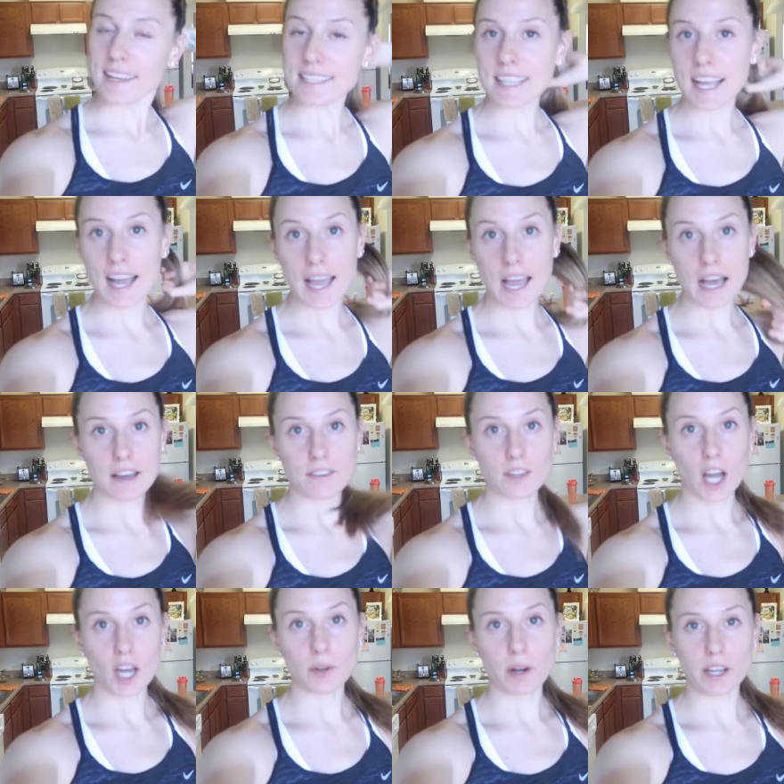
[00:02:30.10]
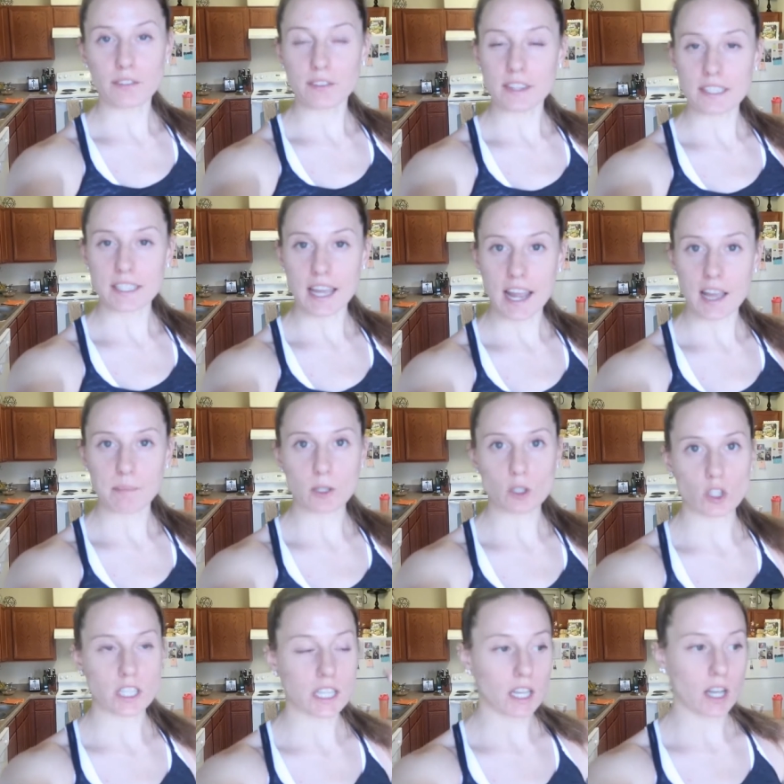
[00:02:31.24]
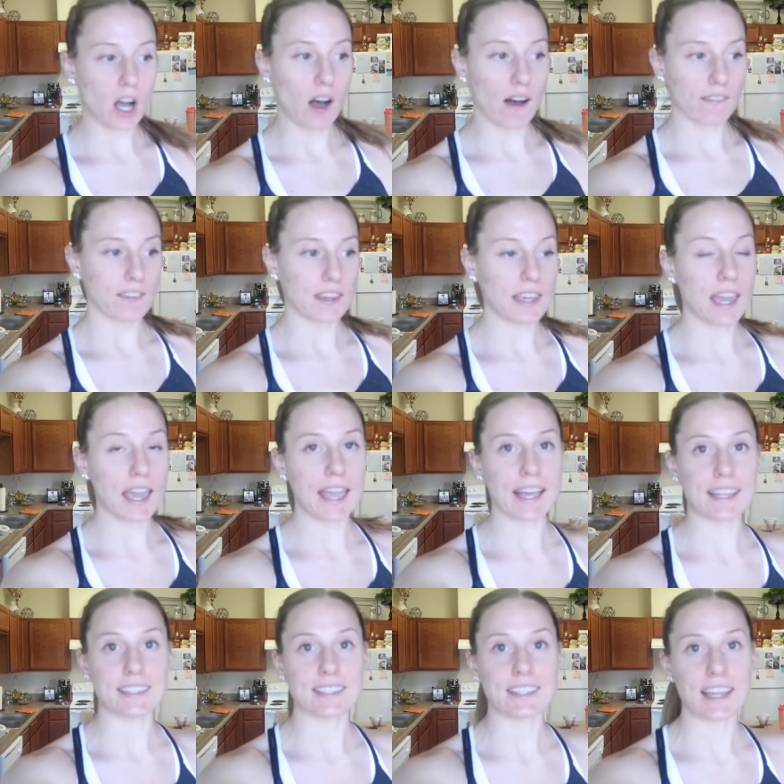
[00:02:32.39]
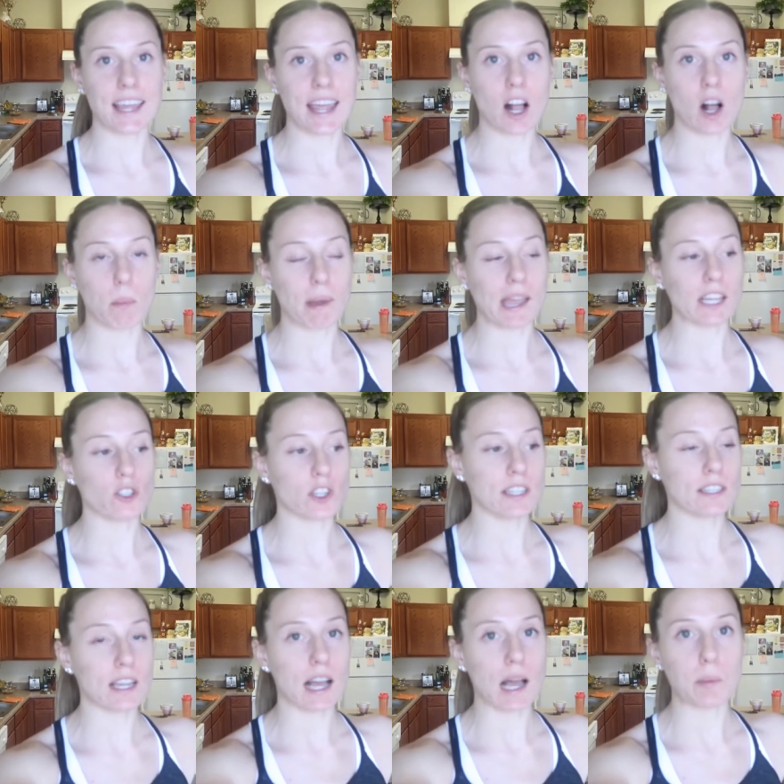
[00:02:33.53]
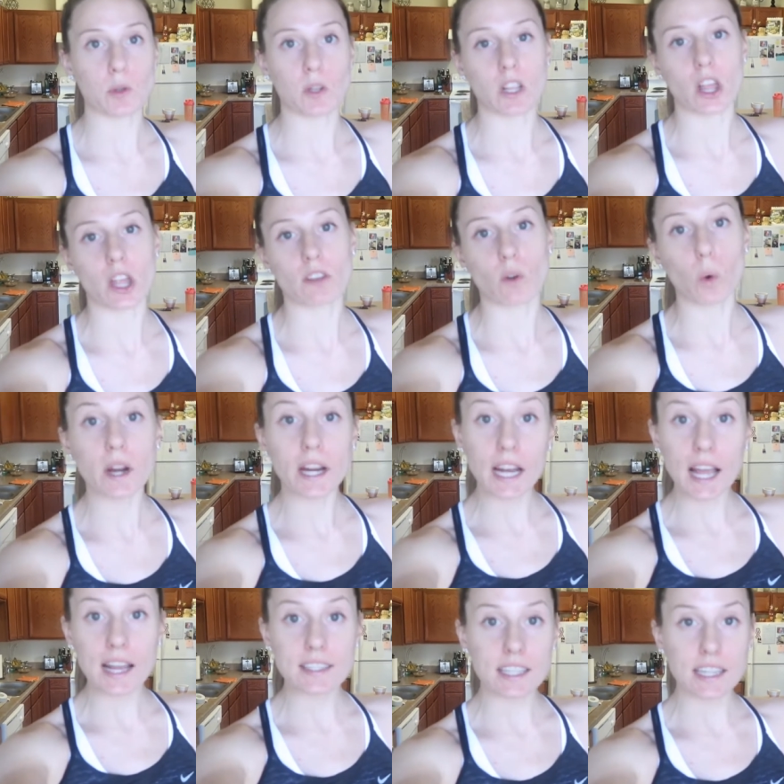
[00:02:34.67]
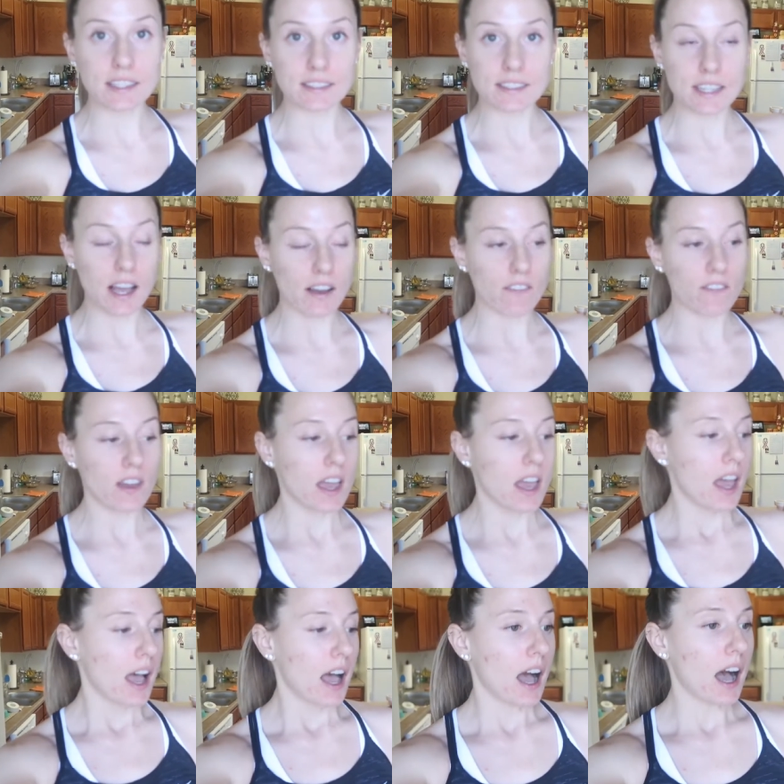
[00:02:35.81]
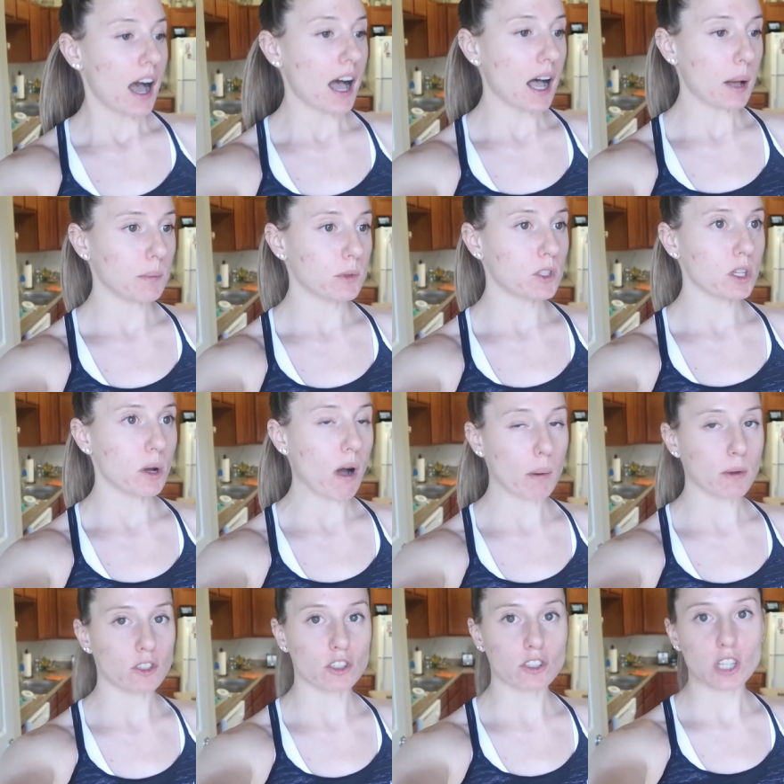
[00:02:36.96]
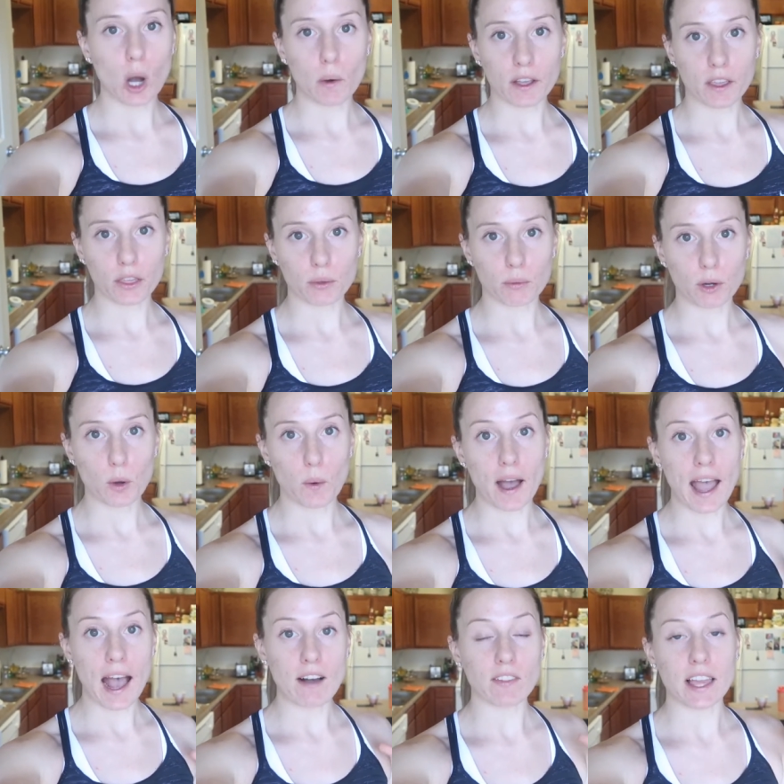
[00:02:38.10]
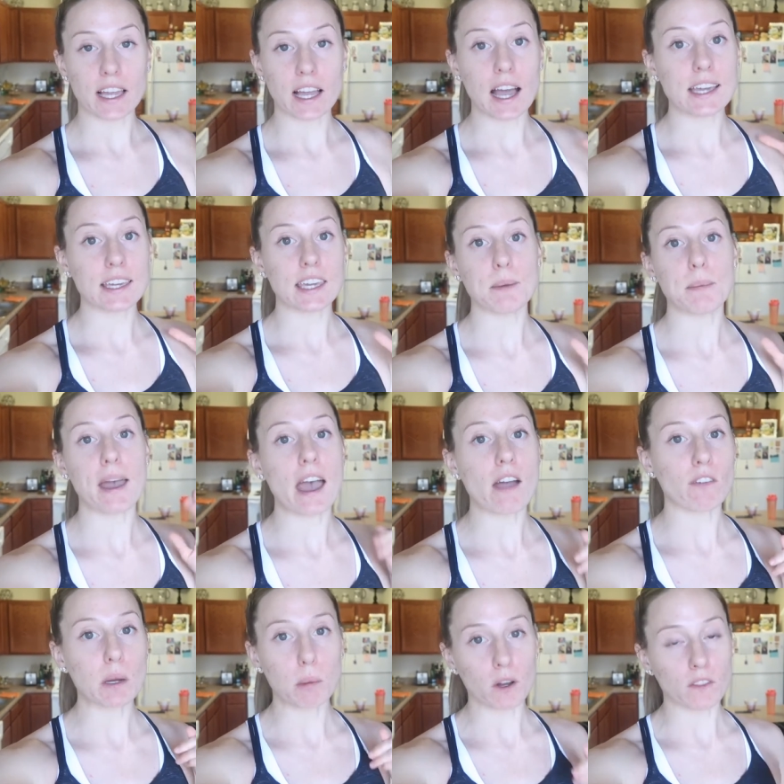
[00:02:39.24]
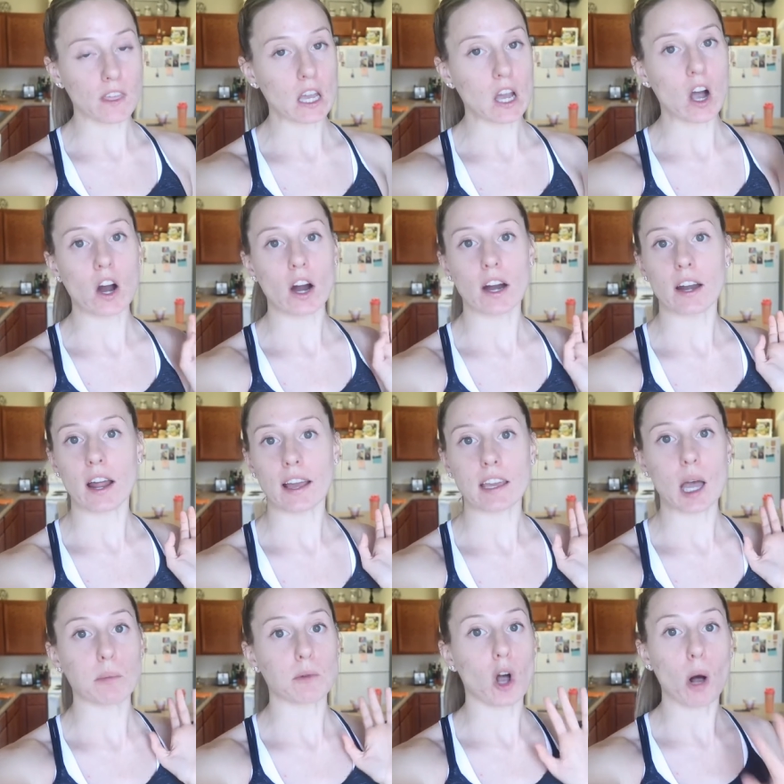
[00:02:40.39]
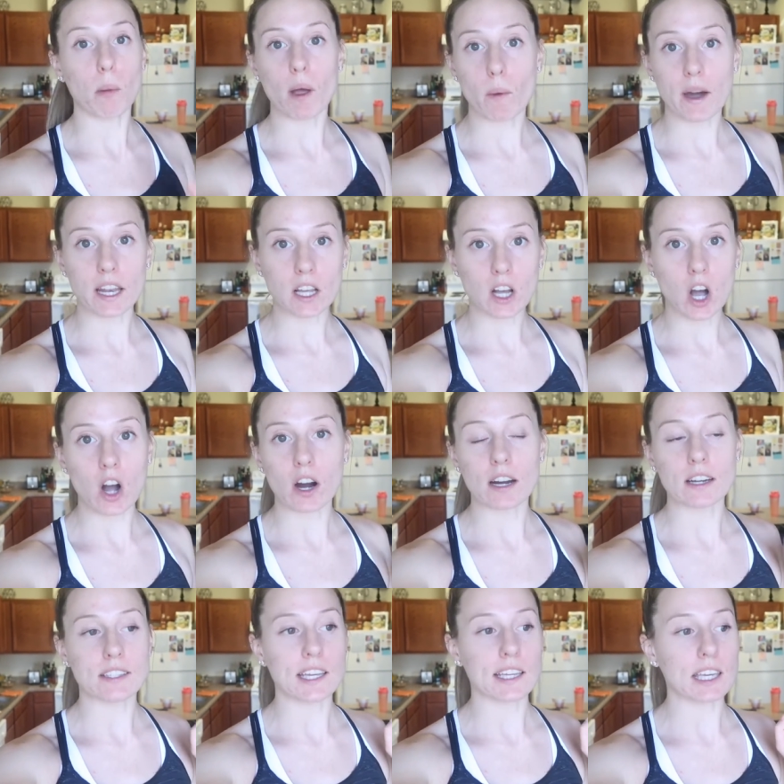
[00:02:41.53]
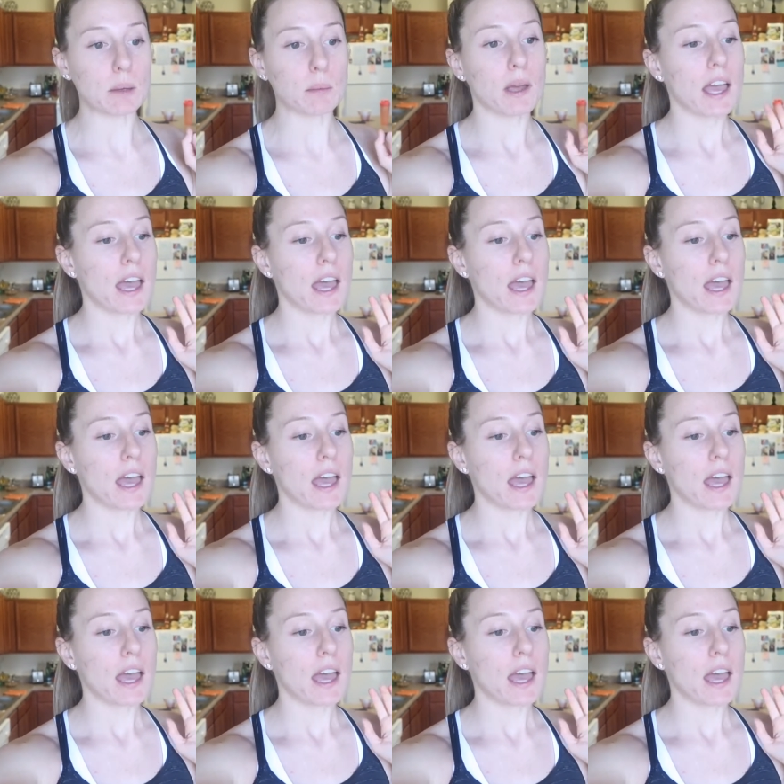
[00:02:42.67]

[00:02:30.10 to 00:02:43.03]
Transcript: Guys, I have gotten ready for the day. I've been drinking coffee, and today on my agenda I'm doing a lot of organizing and stuff. Um, so I was just going through, I have like, I keep every birthday card, I kept all my wedding cards, I keep